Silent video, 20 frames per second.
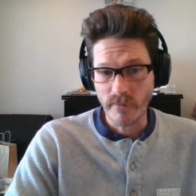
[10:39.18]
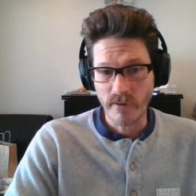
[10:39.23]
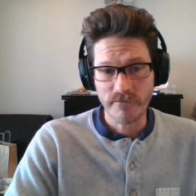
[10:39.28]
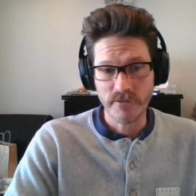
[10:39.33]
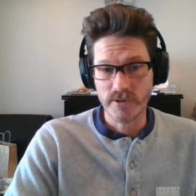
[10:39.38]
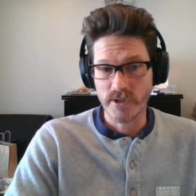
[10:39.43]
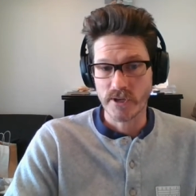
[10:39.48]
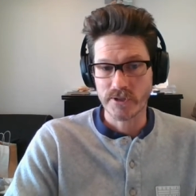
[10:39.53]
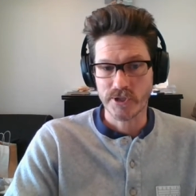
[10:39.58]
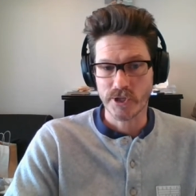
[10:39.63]

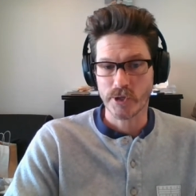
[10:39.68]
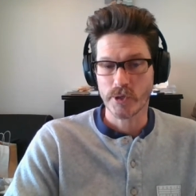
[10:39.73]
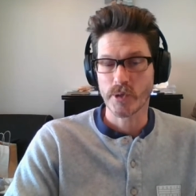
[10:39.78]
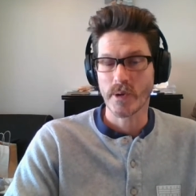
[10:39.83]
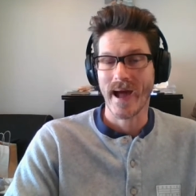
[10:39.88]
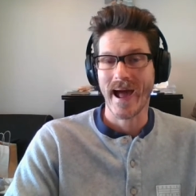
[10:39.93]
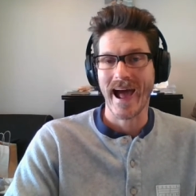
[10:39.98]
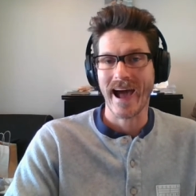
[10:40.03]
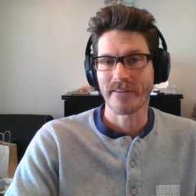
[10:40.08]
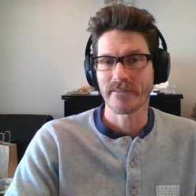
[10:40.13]
For those of you who
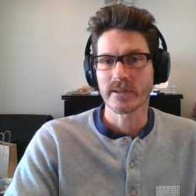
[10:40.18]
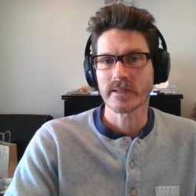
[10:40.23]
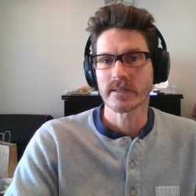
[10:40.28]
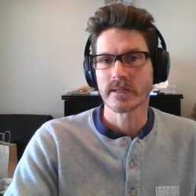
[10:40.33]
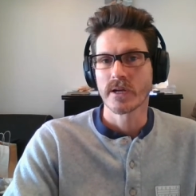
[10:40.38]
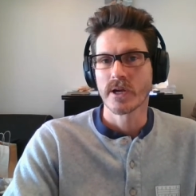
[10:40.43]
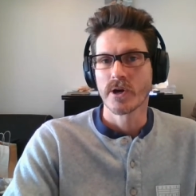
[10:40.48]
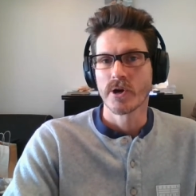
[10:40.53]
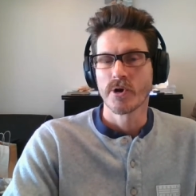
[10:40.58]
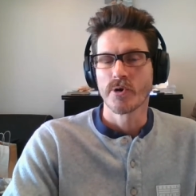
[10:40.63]
haven't
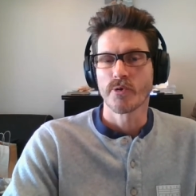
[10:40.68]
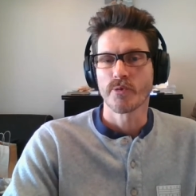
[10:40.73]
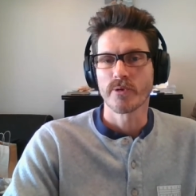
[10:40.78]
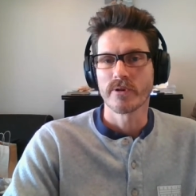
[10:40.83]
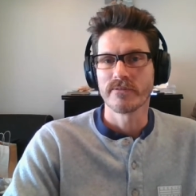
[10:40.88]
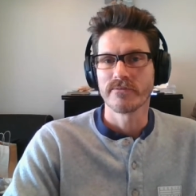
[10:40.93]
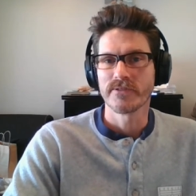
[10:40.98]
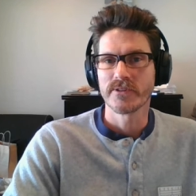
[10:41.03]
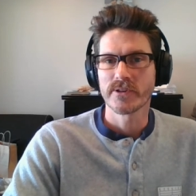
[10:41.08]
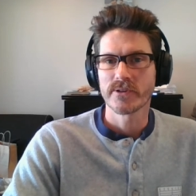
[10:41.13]

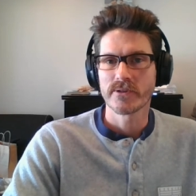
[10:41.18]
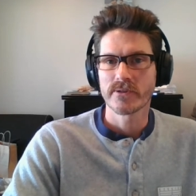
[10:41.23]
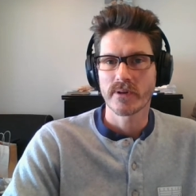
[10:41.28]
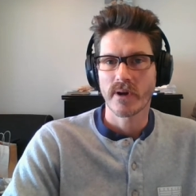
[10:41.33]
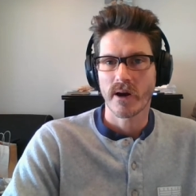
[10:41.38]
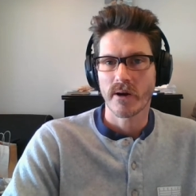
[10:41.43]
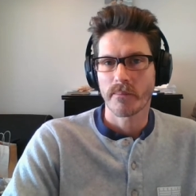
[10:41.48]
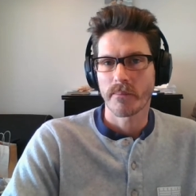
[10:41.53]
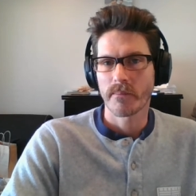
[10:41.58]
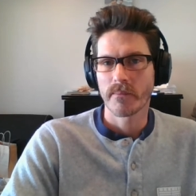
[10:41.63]
reviewed
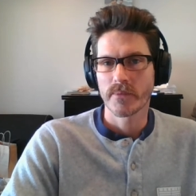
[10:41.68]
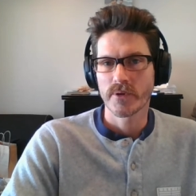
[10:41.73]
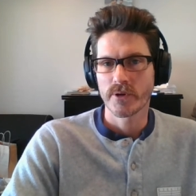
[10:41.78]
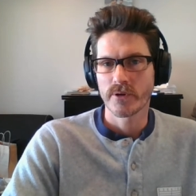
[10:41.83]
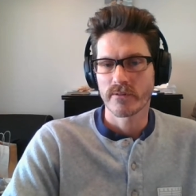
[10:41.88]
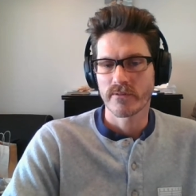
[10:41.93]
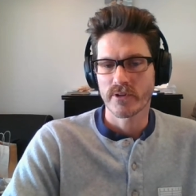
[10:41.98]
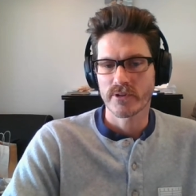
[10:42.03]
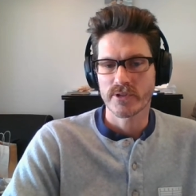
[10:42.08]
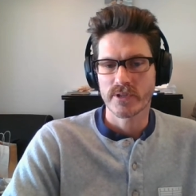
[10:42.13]
our
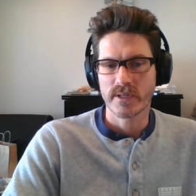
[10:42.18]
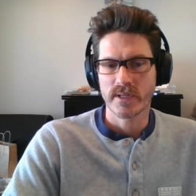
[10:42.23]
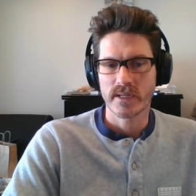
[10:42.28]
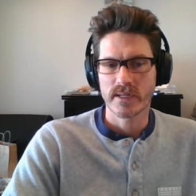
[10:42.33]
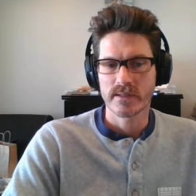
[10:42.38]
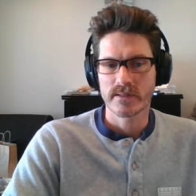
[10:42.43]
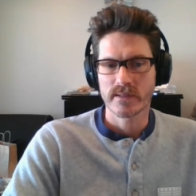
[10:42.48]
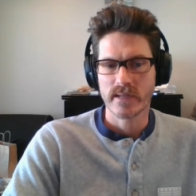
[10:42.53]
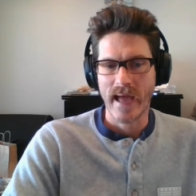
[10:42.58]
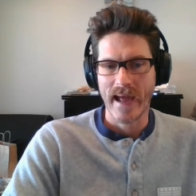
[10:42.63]

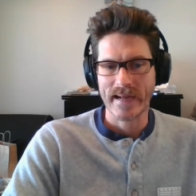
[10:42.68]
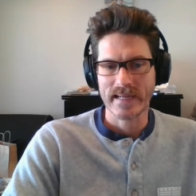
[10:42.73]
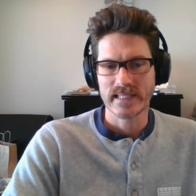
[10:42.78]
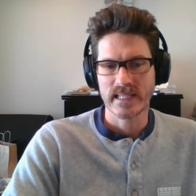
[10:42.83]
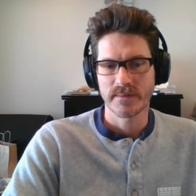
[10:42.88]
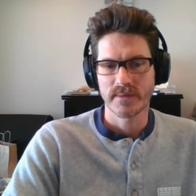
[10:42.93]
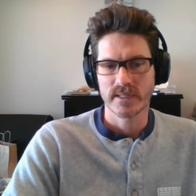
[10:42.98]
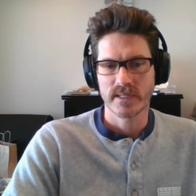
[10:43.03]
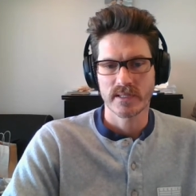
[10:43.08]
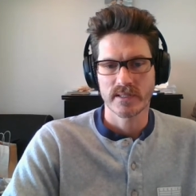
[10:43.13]
university's
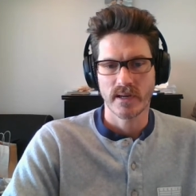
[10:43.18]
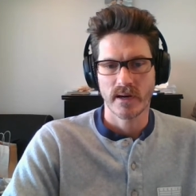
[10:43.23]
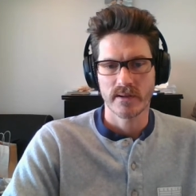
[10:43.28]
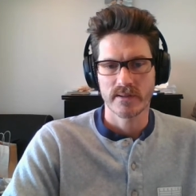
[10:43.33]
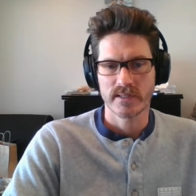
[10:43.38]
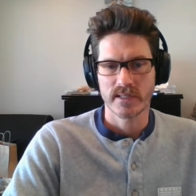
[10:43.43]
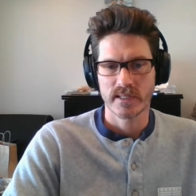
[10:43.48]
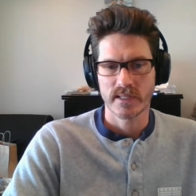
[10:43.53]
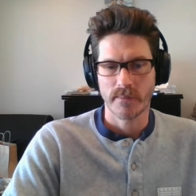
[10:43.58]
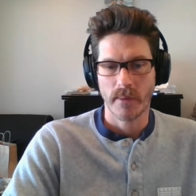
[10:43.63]
academic
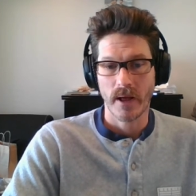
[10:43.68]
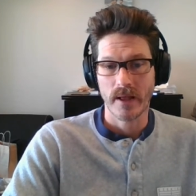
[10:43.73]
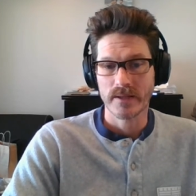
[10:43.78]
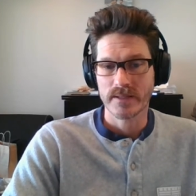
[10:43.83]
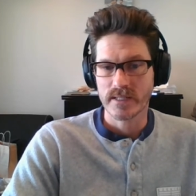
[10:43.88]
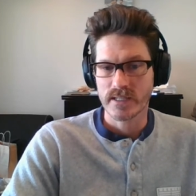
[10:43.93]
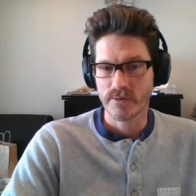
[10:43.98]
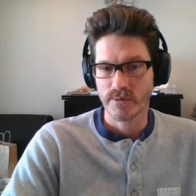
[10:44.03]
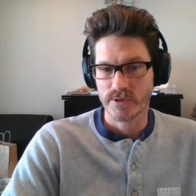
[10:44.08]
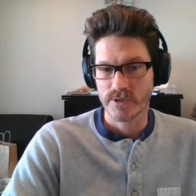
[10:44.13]
dishonesty
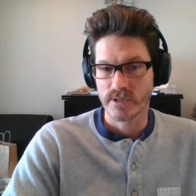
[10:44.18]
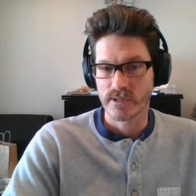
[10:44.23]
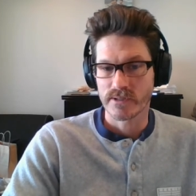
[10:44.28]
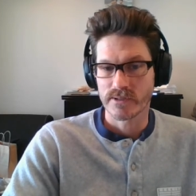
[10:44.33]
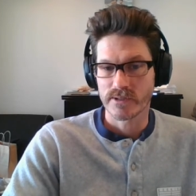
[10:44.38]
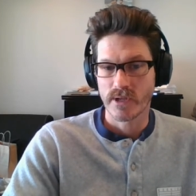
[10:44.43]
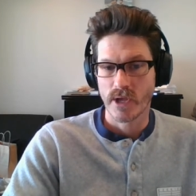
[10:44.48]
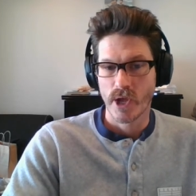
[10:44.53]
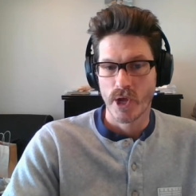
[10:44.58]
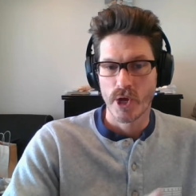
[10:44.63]
policy, which
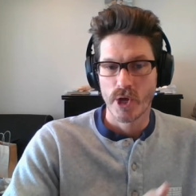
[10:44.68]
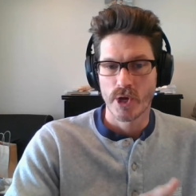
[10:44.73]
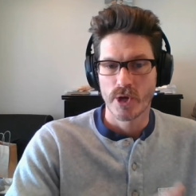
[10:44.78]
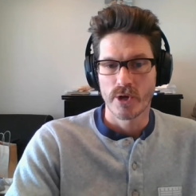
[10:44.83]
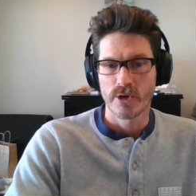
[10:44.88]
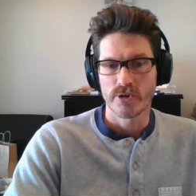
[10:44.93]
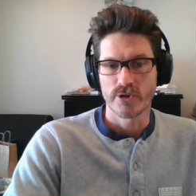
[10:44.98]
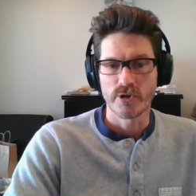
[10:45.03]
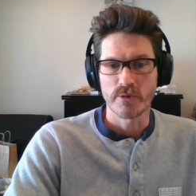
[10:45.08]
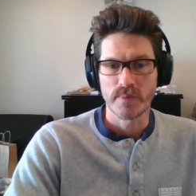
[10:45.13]
is
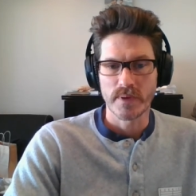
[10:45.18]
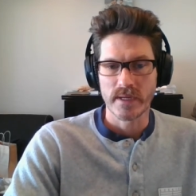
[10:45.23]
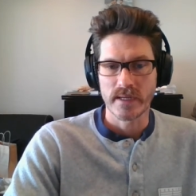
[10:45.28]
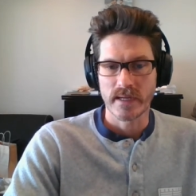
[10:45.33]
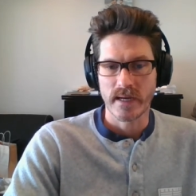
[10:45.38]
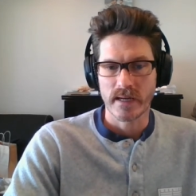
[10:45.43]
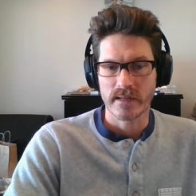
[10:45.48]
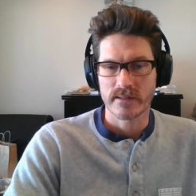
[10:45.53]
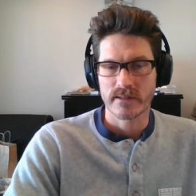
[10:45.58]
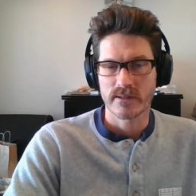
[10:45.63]

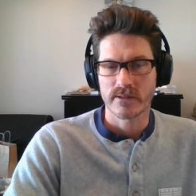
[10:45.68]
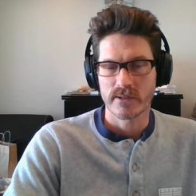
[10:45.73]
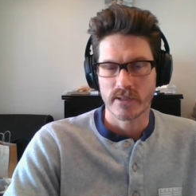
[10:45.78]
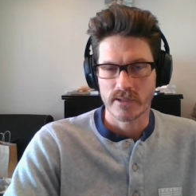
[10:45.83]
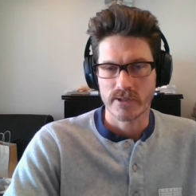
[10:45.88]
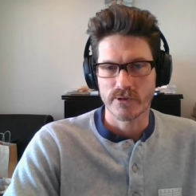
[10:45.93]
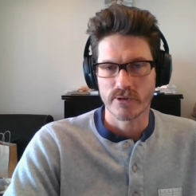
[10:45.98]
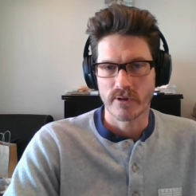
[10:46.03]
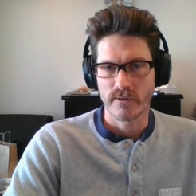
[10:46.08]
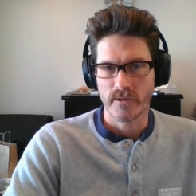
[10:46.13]
UPS,
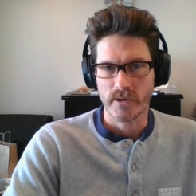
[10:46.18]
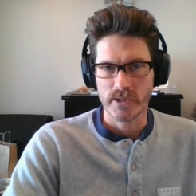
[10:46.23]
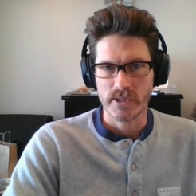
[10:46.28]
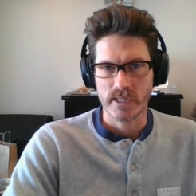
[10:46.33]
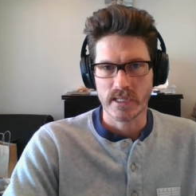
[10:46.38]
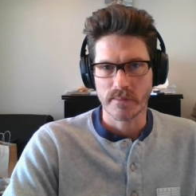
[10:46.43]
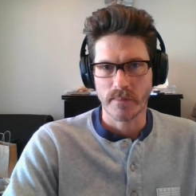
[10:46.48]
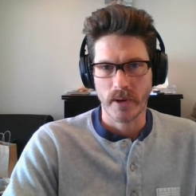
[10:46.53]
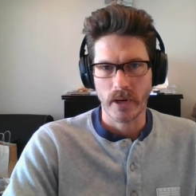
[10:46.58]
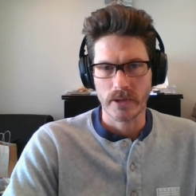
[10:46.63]
it's
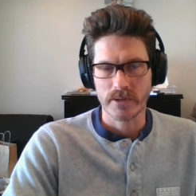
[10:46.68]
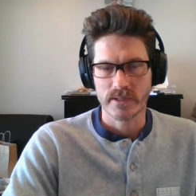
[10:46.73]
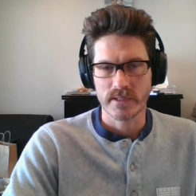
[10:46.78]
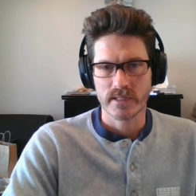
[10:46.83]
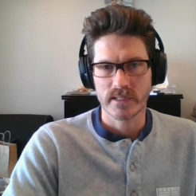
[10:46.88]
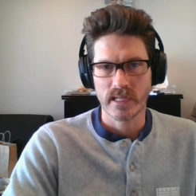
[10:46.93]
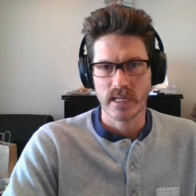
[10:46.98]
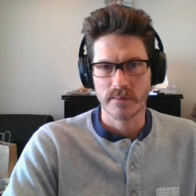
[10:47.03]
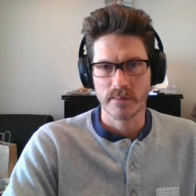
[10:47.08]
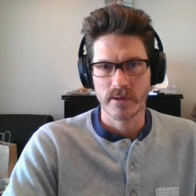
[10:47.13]
University Policy
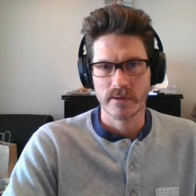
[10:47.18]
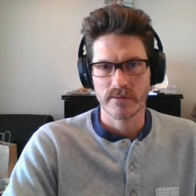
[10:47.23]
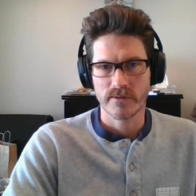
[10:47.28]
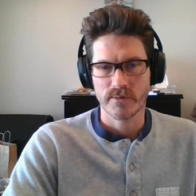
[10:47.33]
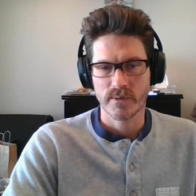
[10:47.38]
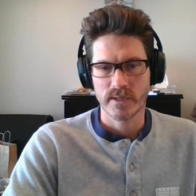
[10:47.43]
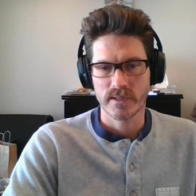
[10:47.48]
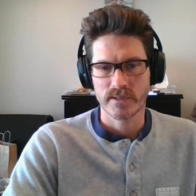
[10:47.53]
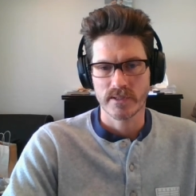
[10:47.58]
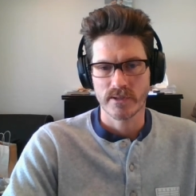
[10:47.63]
Statement
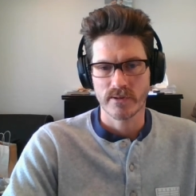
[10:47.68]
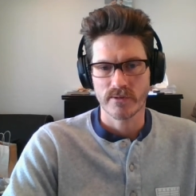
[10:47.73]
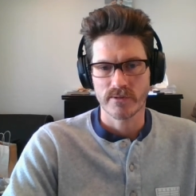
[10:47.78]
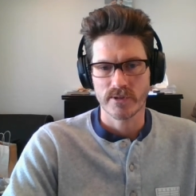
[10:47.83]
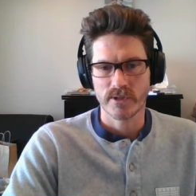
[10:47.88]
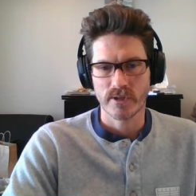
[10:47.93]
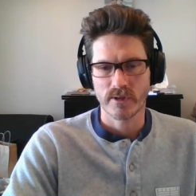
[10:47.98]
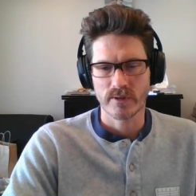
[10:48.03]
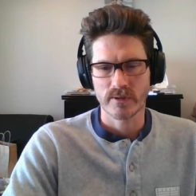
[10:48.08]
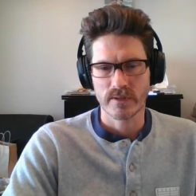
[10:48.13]

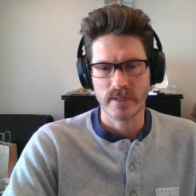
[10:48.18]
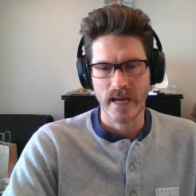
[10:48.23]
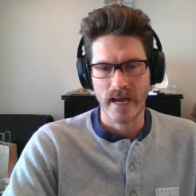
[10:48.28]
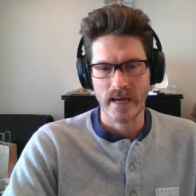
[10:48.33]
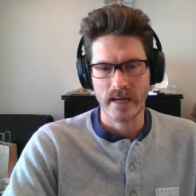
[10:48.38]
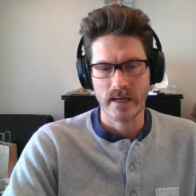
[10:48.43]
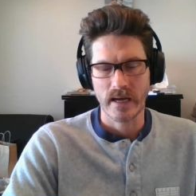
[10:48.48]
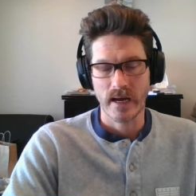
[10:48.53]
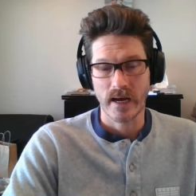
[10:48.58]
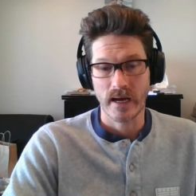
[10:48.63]
300
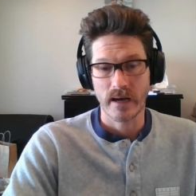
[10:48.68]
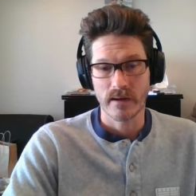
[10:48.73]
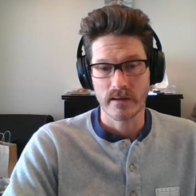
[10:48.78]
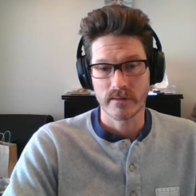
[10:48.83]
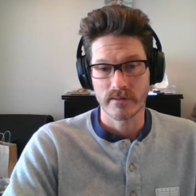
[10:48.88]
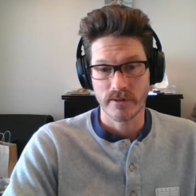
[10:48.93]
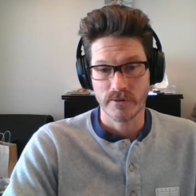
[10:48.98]
that uh,